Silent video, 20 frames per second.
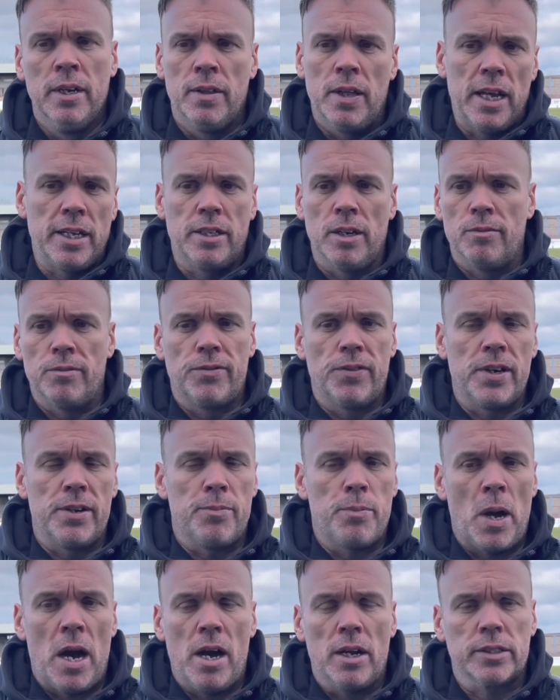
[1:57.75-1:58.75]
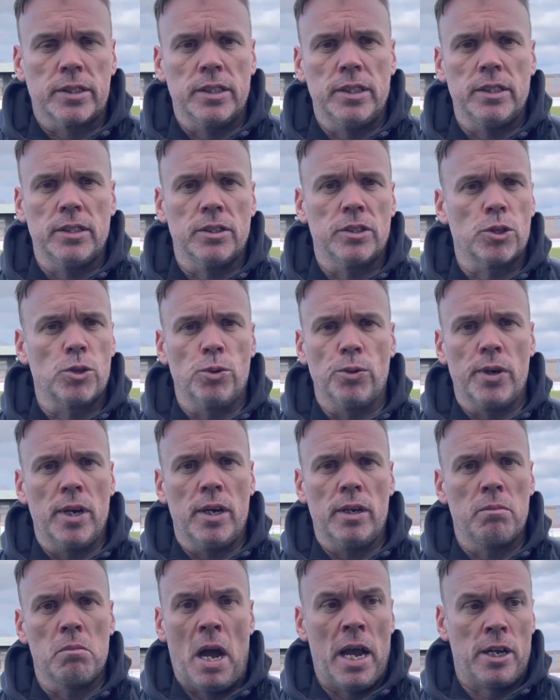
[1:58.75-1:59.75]
They've done three passes and scored
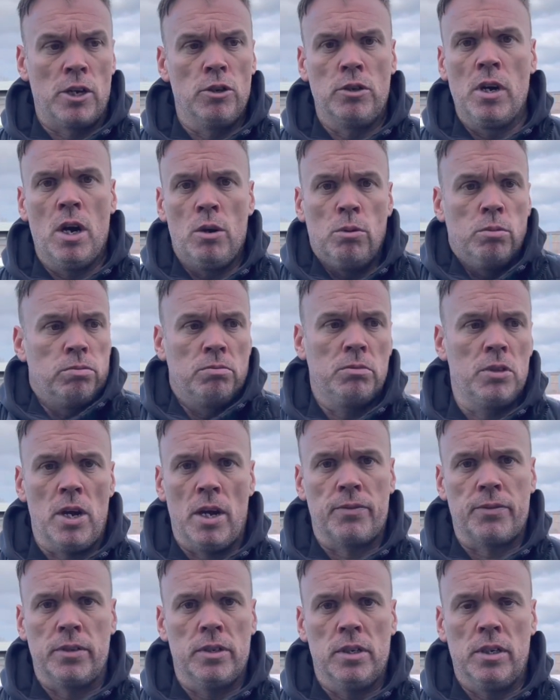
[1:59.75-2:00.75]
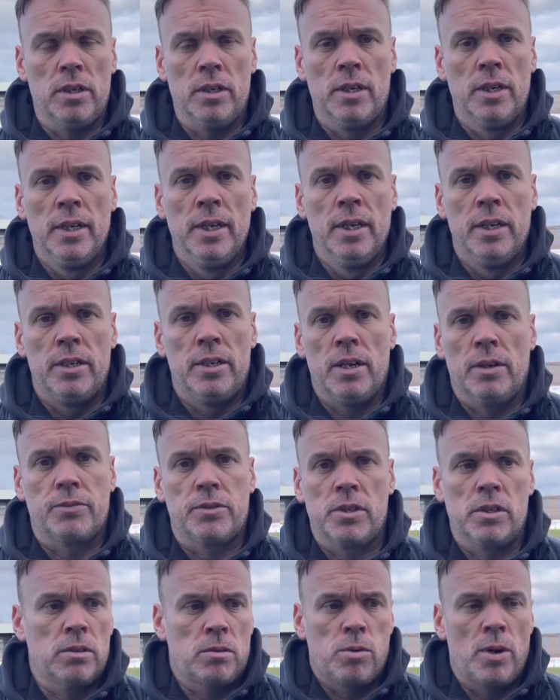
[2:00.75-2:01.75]
a good goal. You have
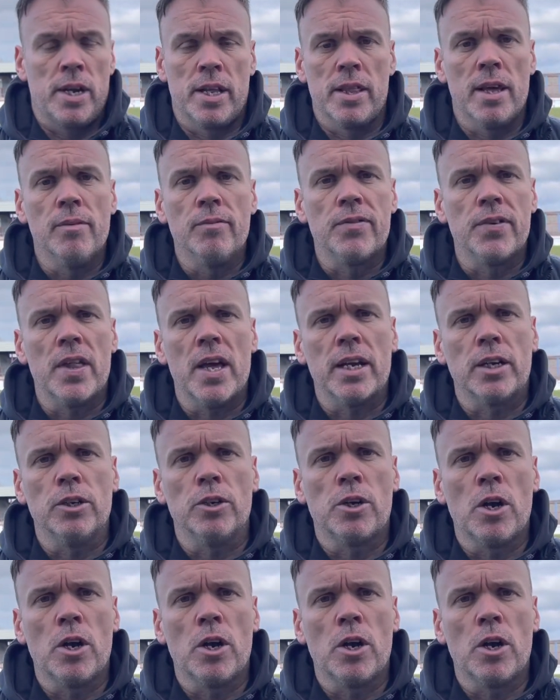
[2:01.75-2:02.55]
to credit them for their good